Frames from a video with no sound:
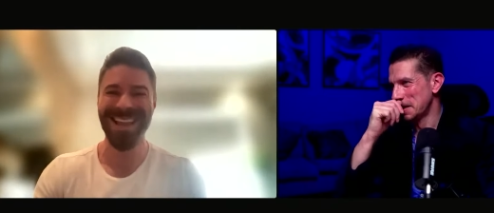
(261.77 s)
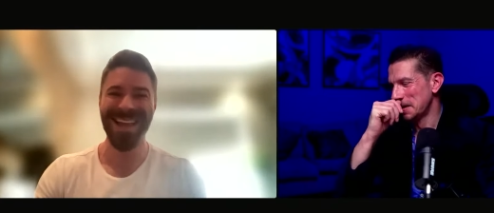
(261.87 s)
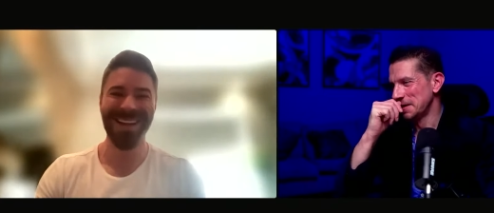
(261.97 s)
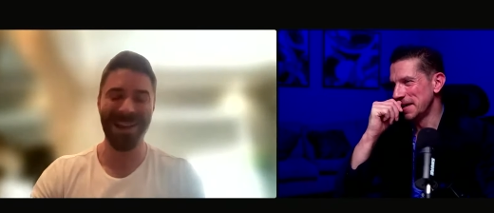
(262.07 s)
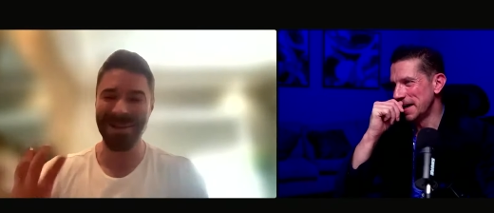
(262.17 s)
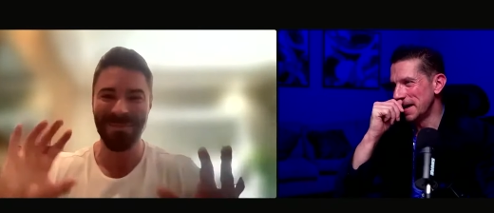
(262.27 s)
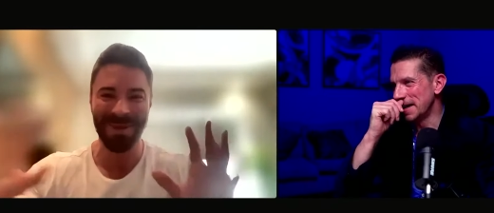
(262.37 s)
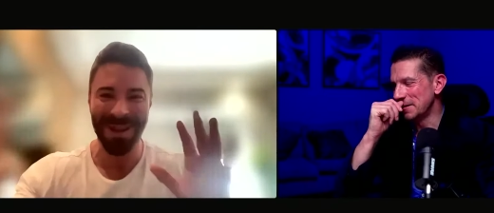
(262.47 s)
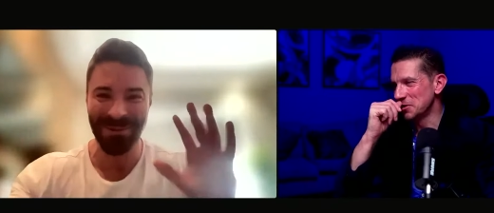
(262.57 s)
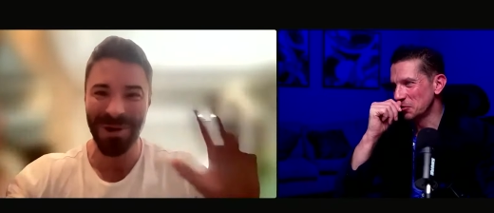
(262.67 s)
Speaker 1: yeah, like
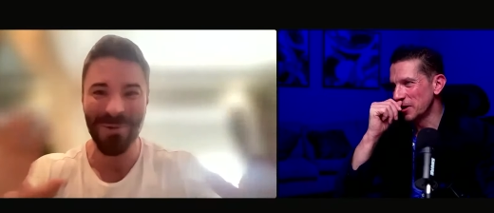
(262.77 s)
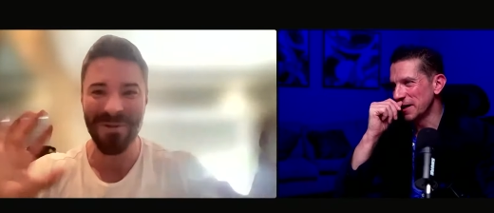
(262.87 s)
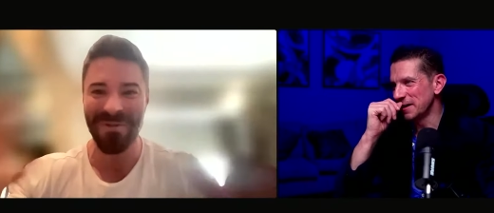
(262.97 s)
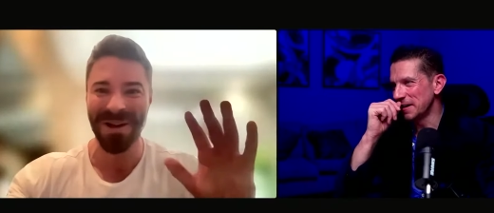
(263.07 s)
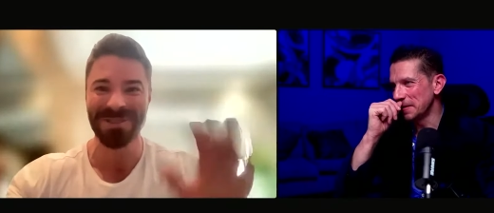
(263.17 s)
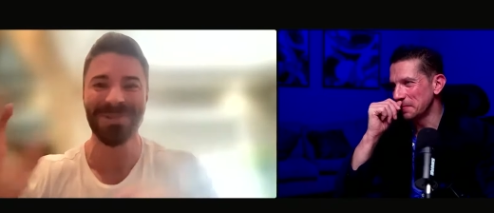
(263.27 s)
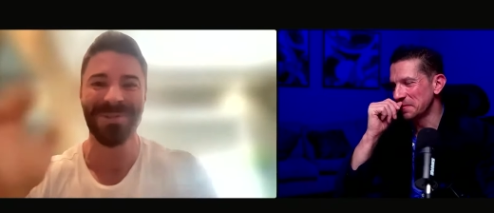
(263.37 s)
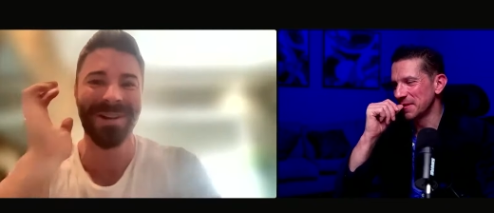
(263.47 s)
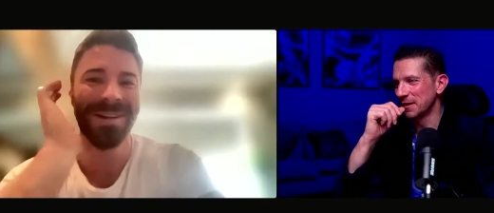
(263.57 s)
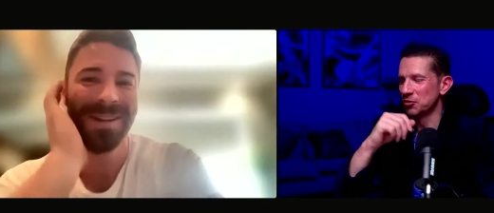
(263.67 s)
it was a really, monster.
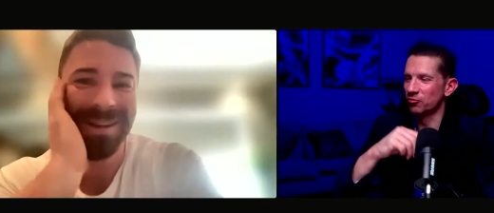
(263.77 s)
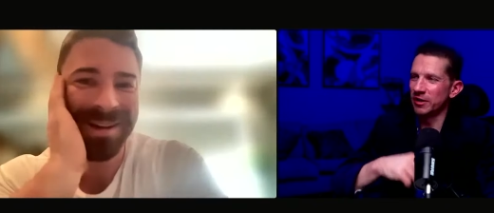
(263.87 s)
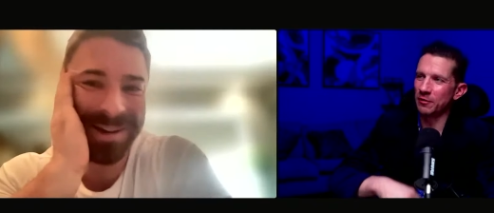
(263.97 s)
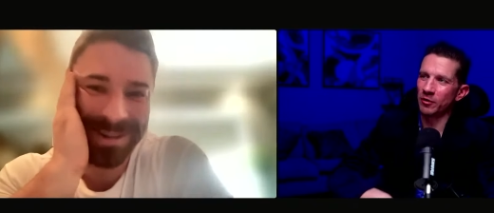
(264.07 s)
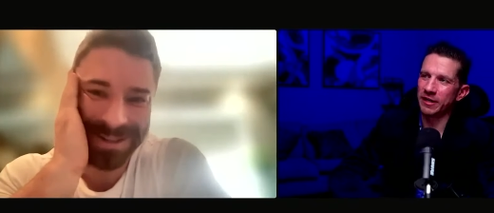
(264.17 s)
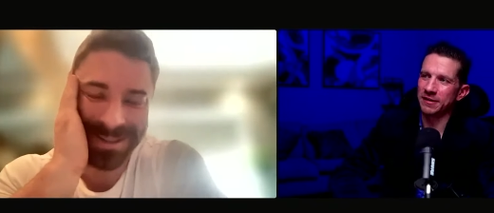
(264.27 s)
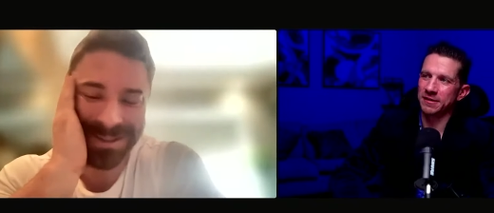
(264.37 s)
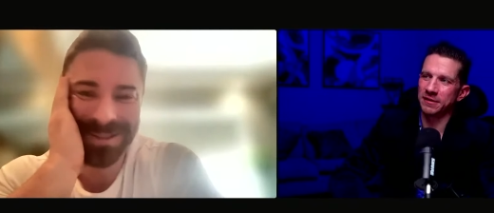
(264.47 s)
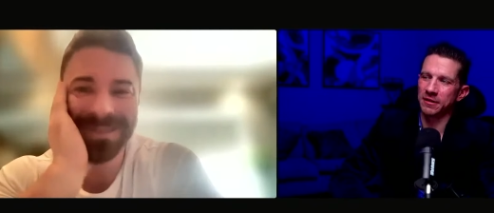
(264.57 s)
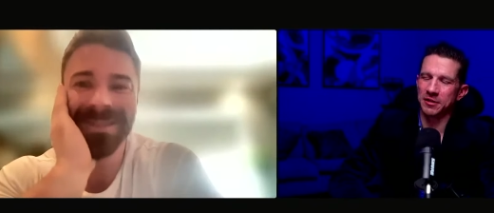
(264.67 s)
it was a really weird.
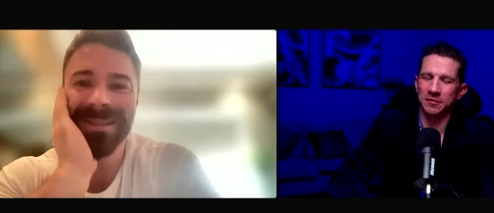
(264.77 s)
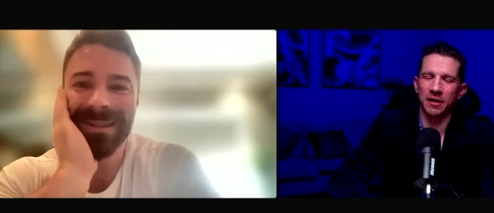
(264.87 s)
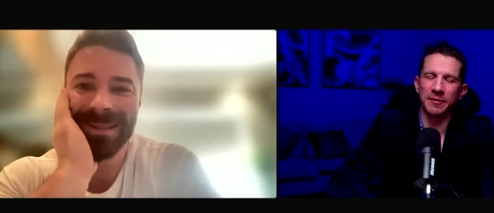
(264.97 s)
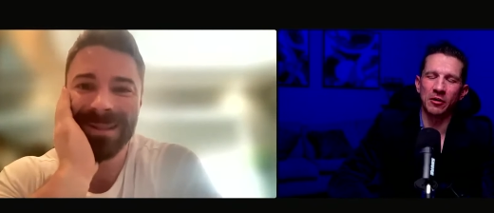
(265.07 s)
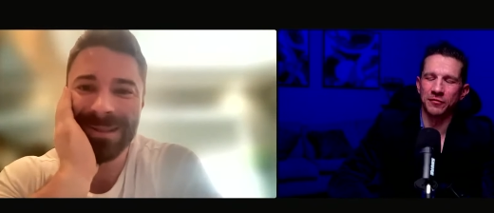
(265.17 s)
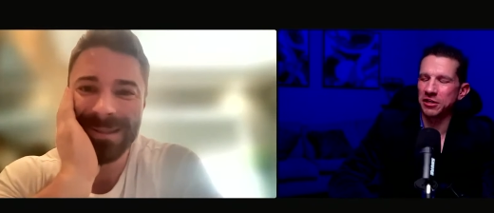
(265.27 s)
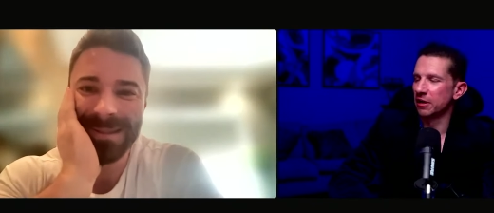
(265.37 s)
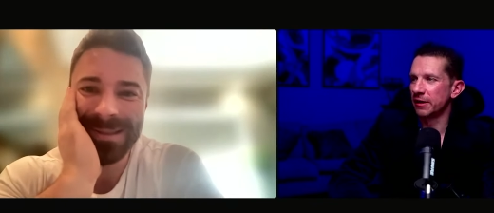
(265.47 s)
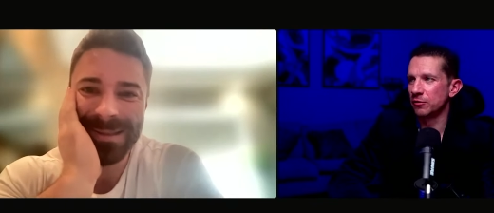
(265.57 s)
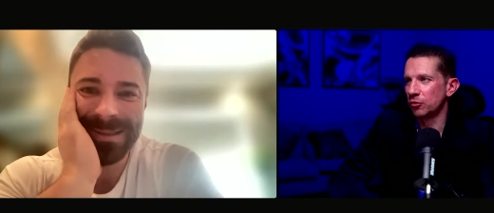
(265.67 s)
Because I mean, obviously, like.